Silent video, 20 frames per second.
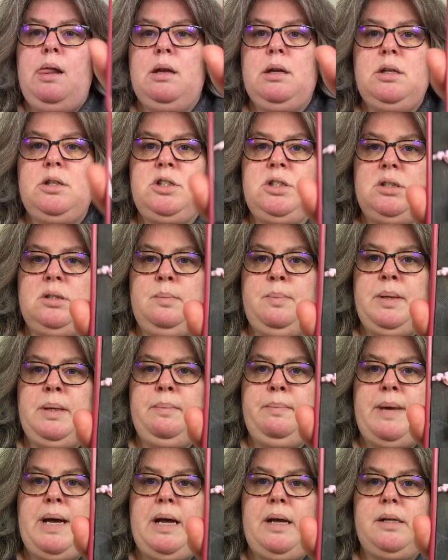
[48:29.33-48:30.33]
because she's a bit
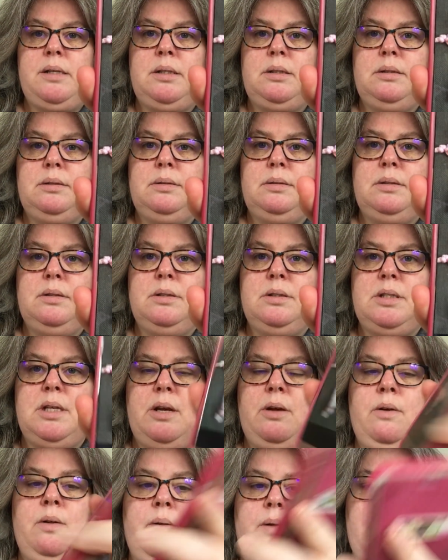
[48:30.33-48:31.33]
mad.
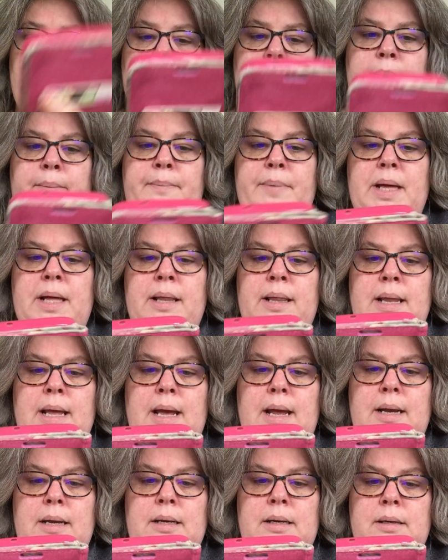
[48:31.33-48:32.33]
So and
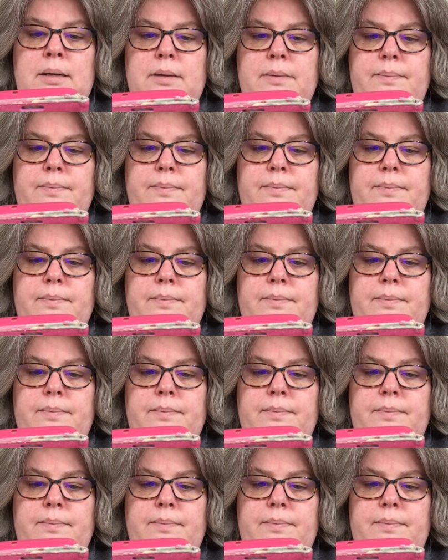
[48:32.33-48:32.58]
then